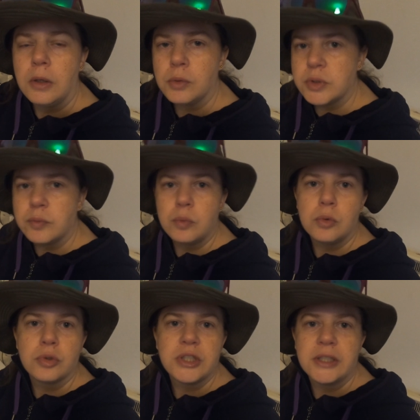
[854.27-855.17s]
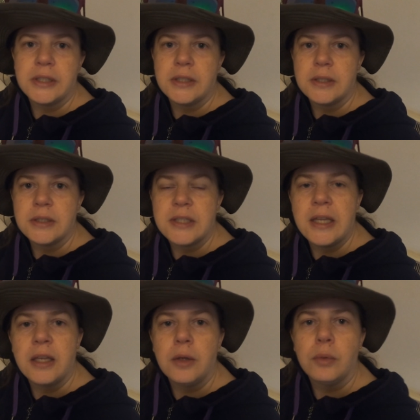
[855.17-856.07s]
lots of water,
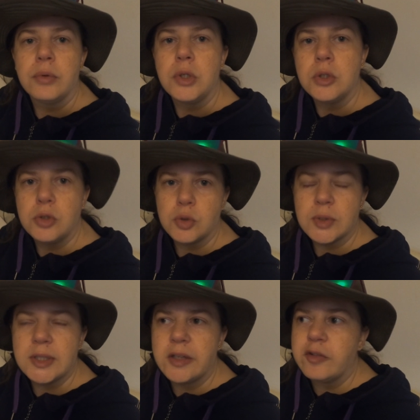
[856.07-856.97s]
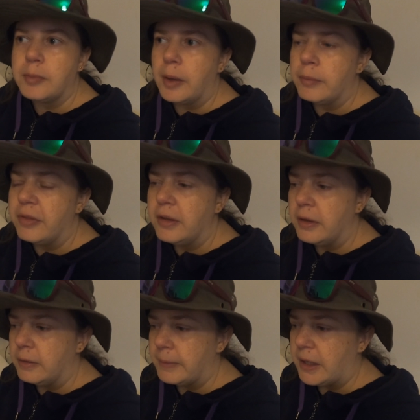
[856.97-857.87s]
taking all the usual stuff. But I'm
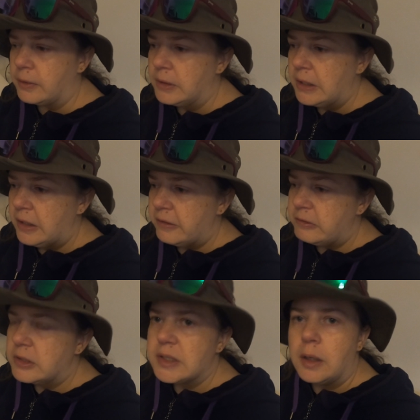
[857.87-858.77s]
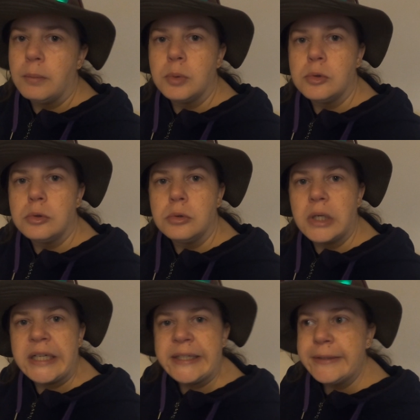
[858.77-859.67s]
thinking about, for example,
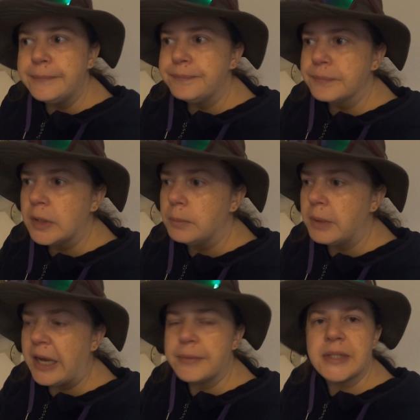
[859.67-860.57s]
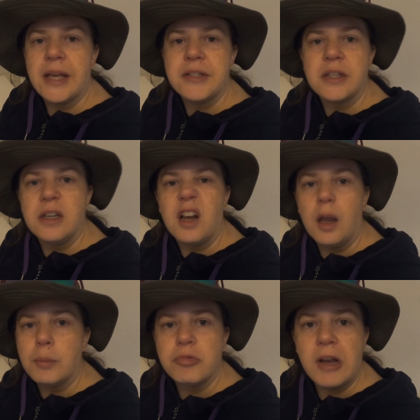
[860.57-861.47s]
um, perhaps getting a little
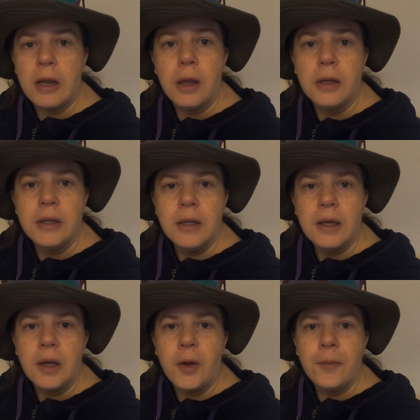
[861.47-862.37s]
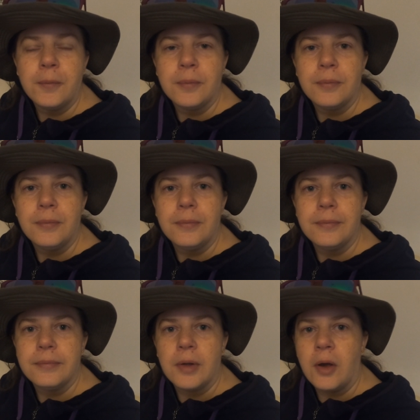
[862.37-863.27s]
umbrella, um,
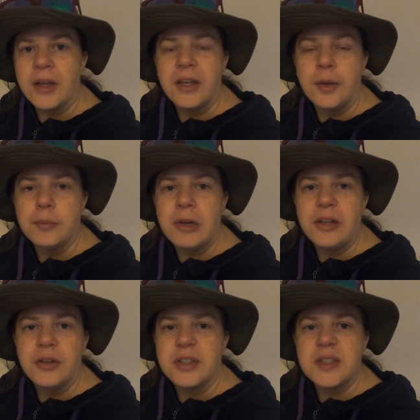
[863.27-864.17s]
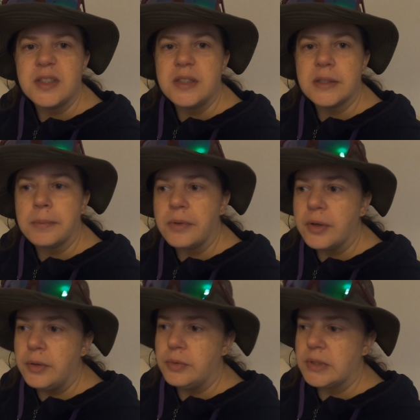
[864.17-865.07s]
hiking umbrella. You can see some of
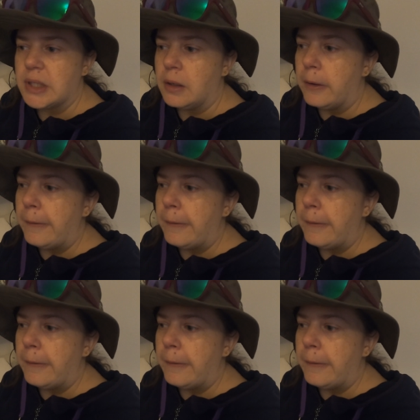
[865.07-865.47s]
those.